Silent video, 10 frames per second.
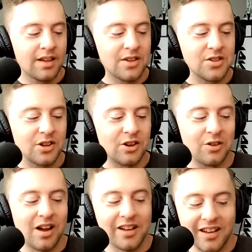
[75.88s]

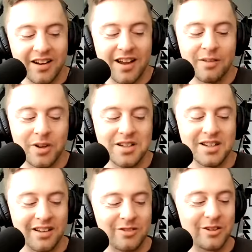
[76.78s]
So again, I want
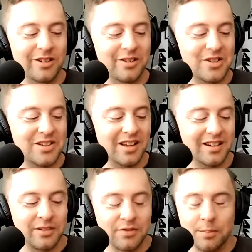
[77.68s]
to introduce
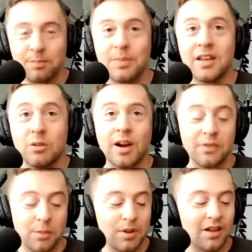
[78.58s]
and give a big round
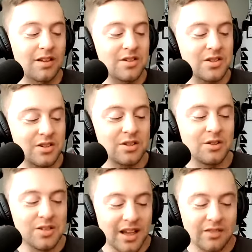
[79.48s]
of applause
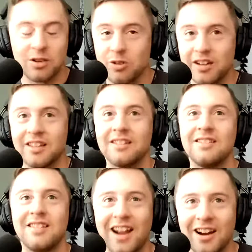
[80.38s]
to David
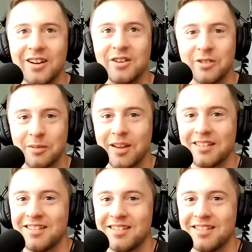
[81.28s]
Drinkill. How are you doing, man?